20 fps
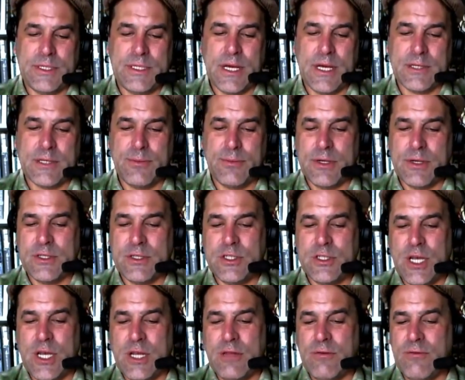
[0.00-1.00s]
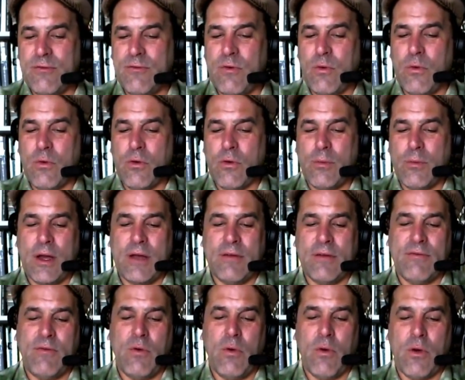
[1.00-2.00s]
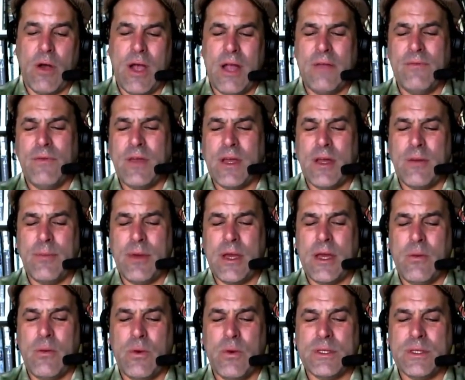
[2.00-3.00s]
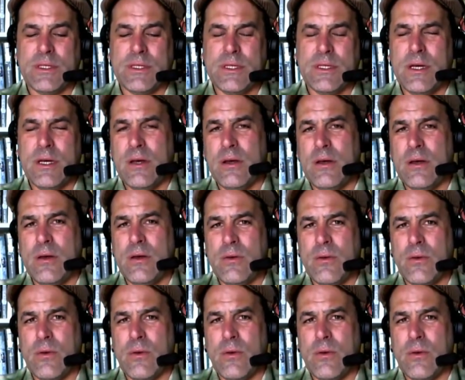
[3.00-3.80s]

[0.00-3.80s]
PCI Express Gen 4x4 NVMe. What's the